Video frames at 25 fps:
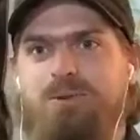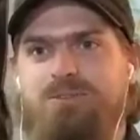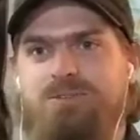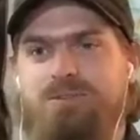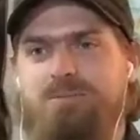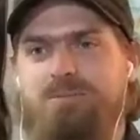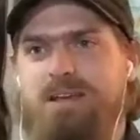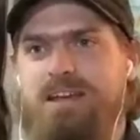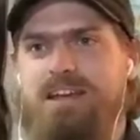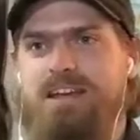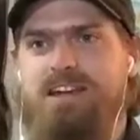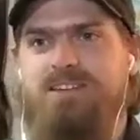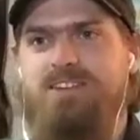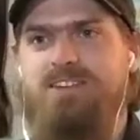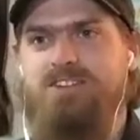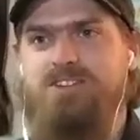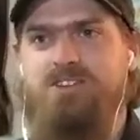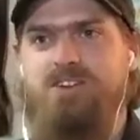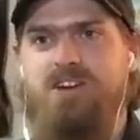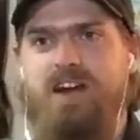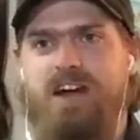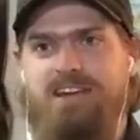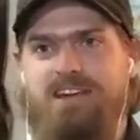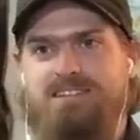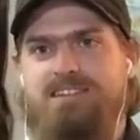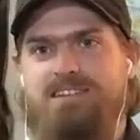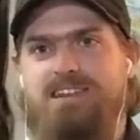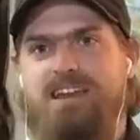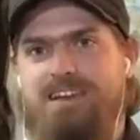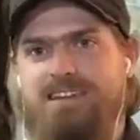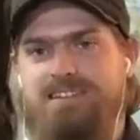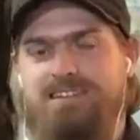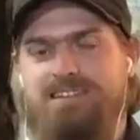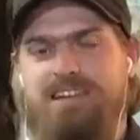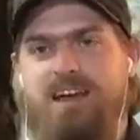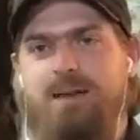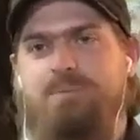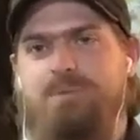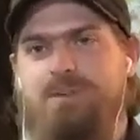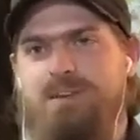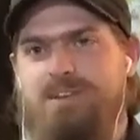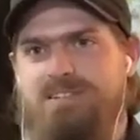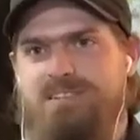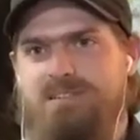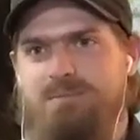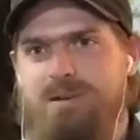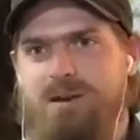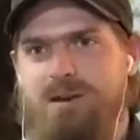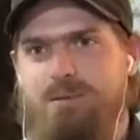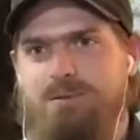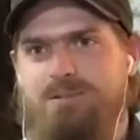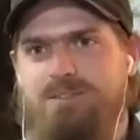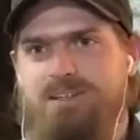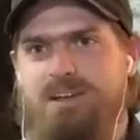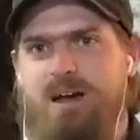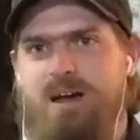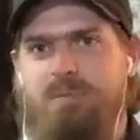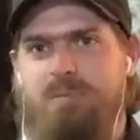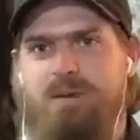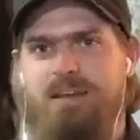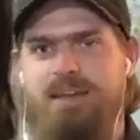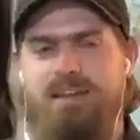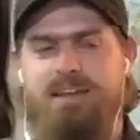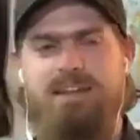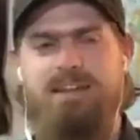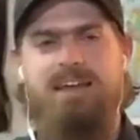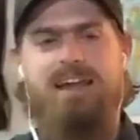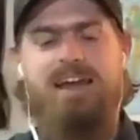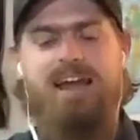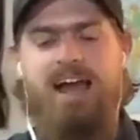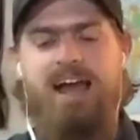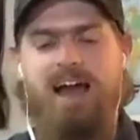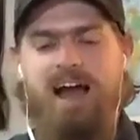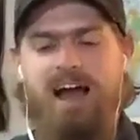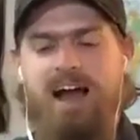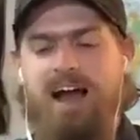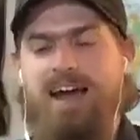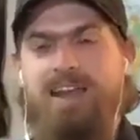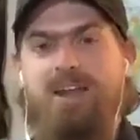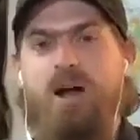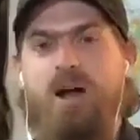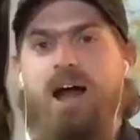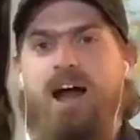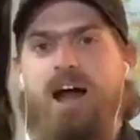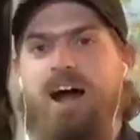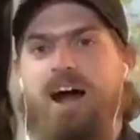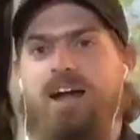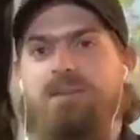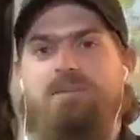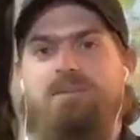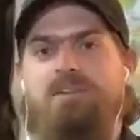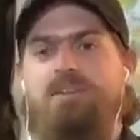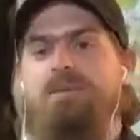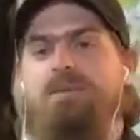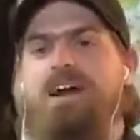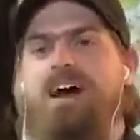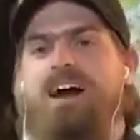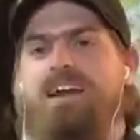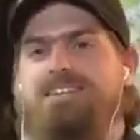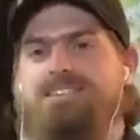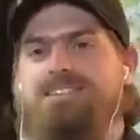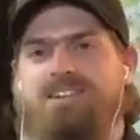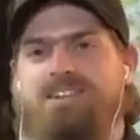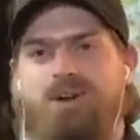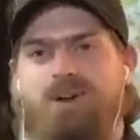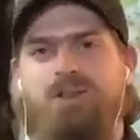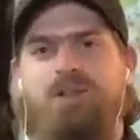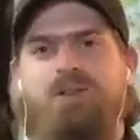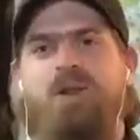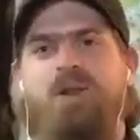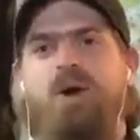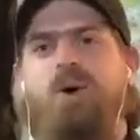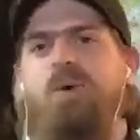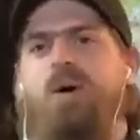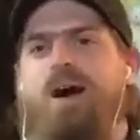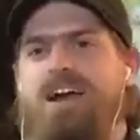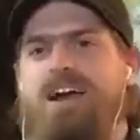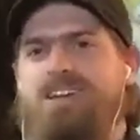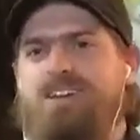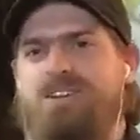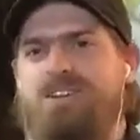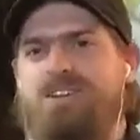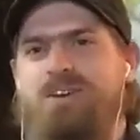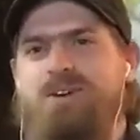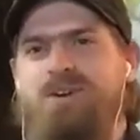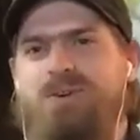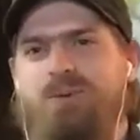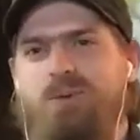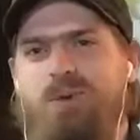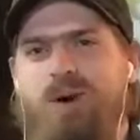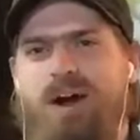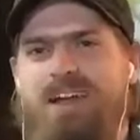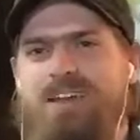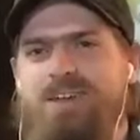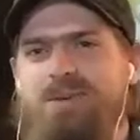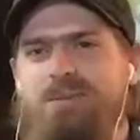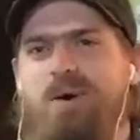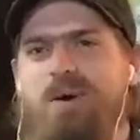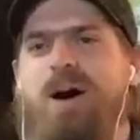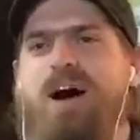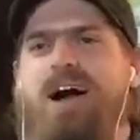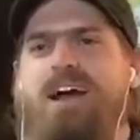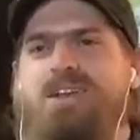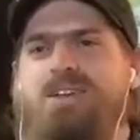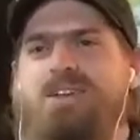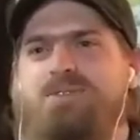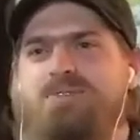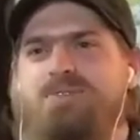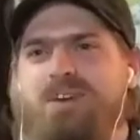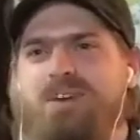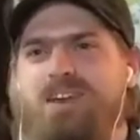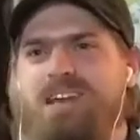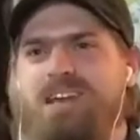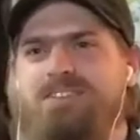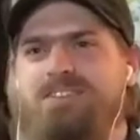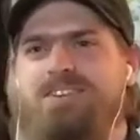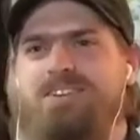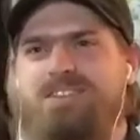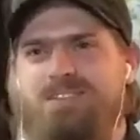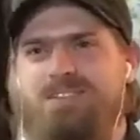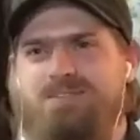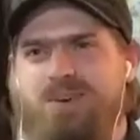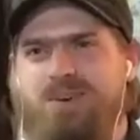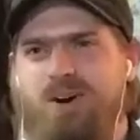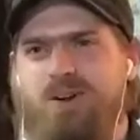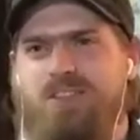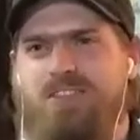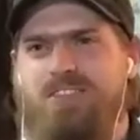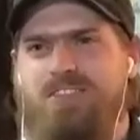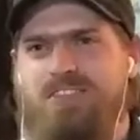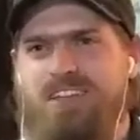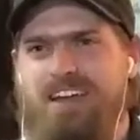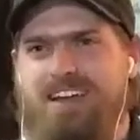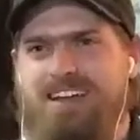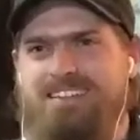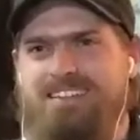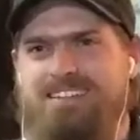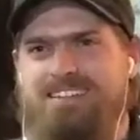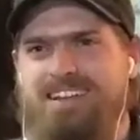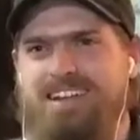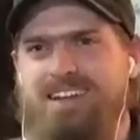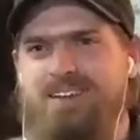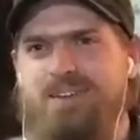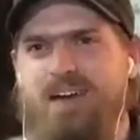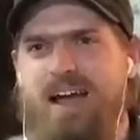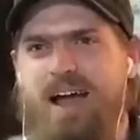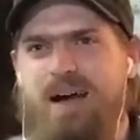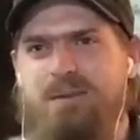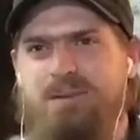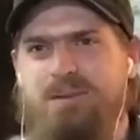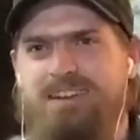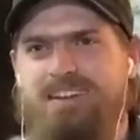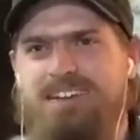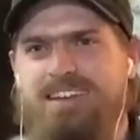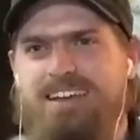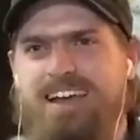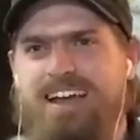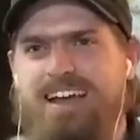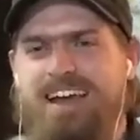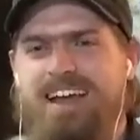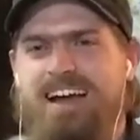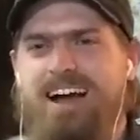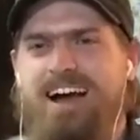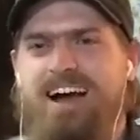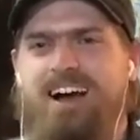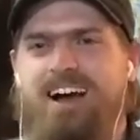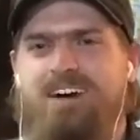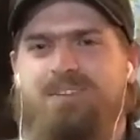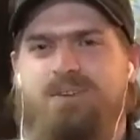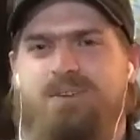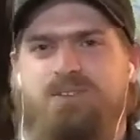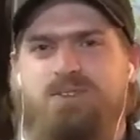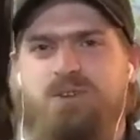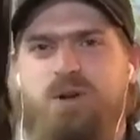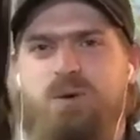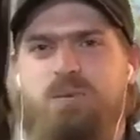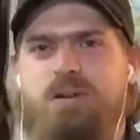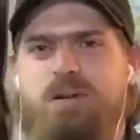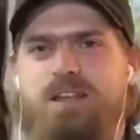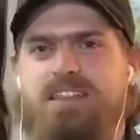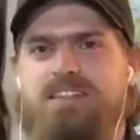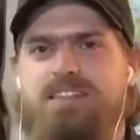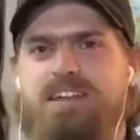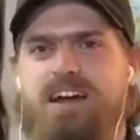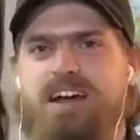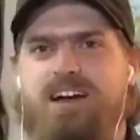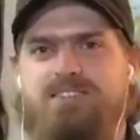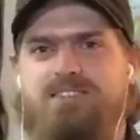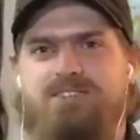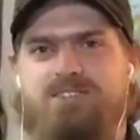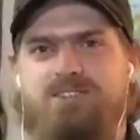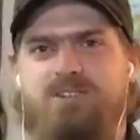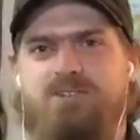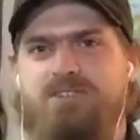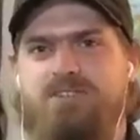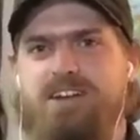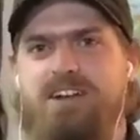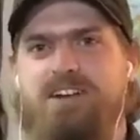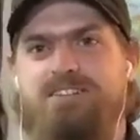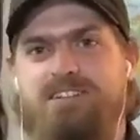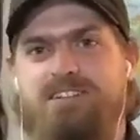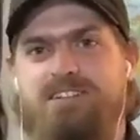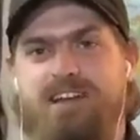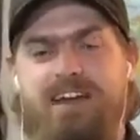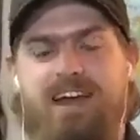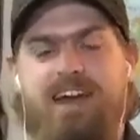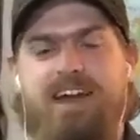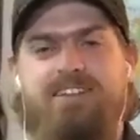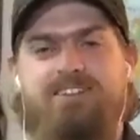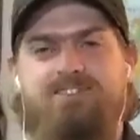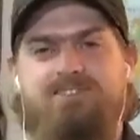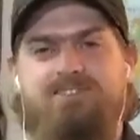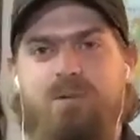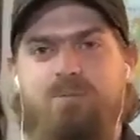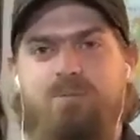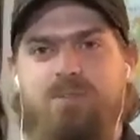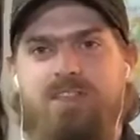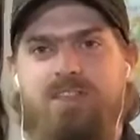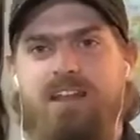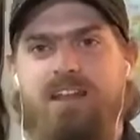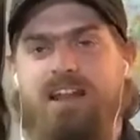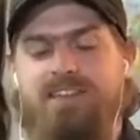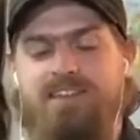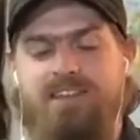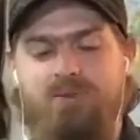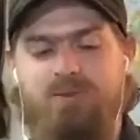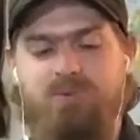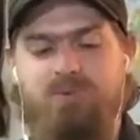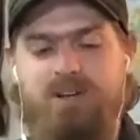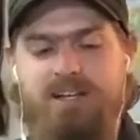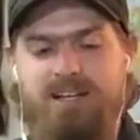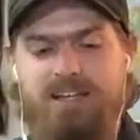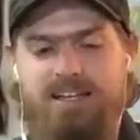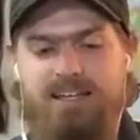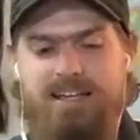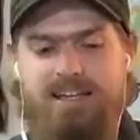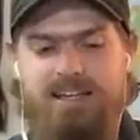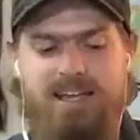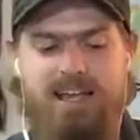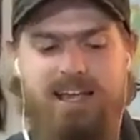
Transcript: be here, that you guys accept us to be able to come in. To be honest, I don't really know why you do, why you forgive us of all the things that have happened for so many thousands of years. And it's something that really